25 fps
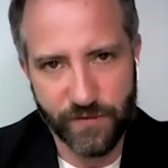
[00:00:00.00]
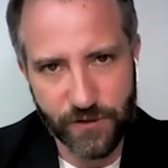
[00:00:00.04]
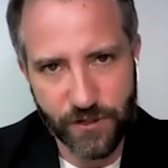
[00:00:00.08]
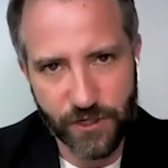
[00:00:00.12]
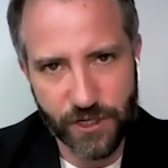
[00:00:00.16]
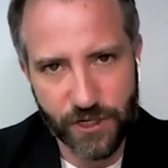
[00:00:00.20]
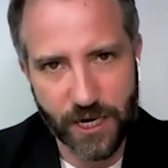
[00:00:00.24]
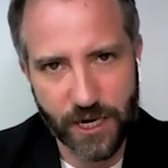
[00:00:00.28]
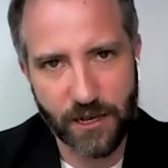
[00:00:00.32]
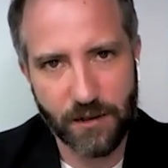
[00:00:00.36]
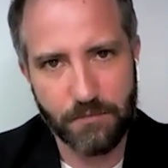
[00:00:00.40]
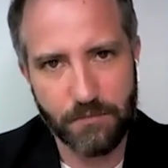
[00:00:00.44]

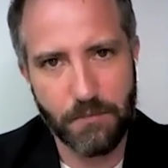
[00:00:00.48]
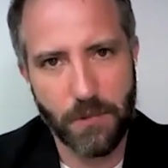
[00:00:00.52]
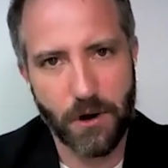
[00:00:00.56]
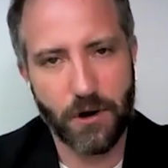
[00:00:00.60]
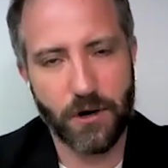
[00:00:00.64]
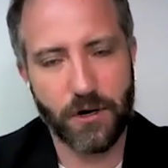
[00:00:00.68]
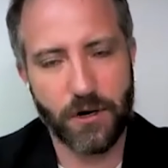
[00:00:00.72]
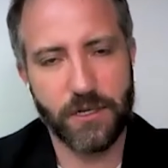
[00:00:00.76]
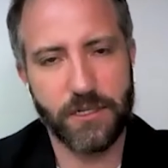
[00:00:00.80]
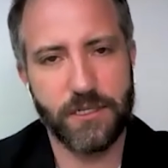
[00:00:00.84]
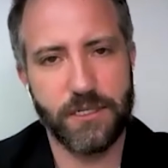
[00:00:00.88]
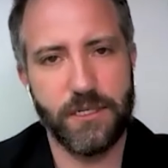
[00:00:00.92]
check
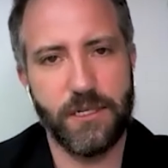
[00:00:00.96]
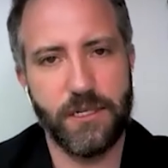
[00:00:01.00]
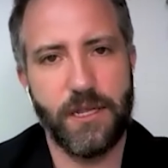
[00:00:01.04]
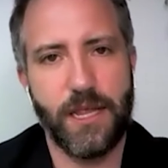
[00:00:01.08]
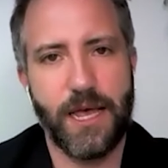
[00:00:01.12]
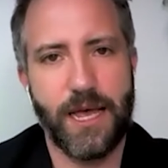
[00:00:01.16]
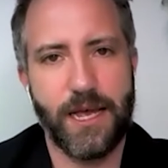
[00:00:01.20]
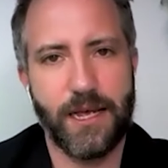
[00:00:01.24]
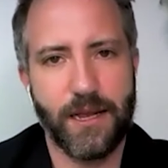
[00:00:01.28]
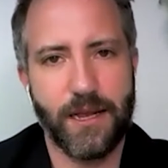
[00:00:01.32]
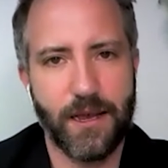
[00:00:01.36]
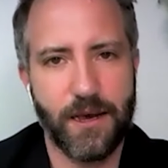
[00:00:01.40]
marks and
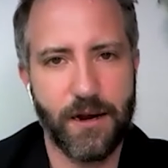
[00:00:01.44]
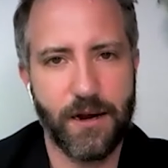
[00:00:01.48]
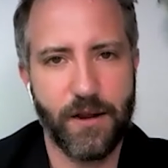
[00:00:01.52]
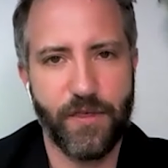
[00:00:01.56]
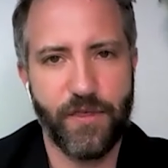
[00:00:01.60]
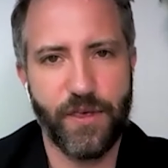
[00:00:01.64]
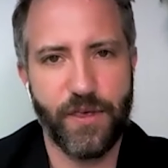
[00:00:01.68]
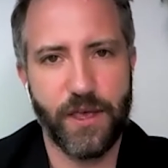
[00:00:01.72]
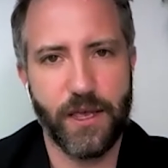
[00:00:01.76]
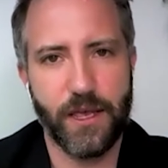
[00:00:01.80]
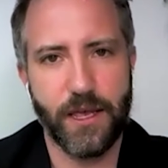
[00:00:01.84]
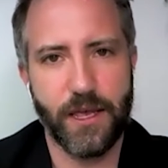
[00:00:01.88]
that kind of
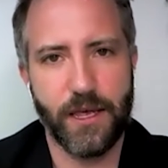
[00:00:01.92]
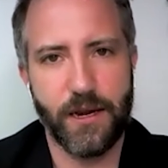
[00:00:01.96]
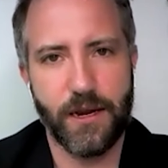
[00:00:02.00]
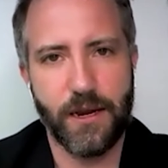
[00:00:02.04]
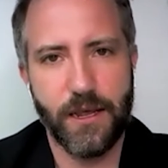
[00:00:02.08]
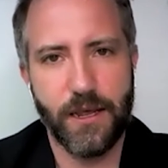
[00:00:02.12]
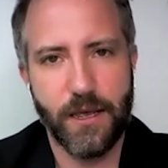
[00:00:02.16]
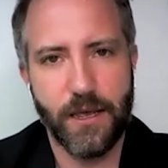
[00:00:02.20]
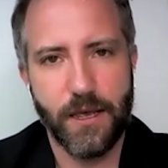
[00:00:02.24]
thing,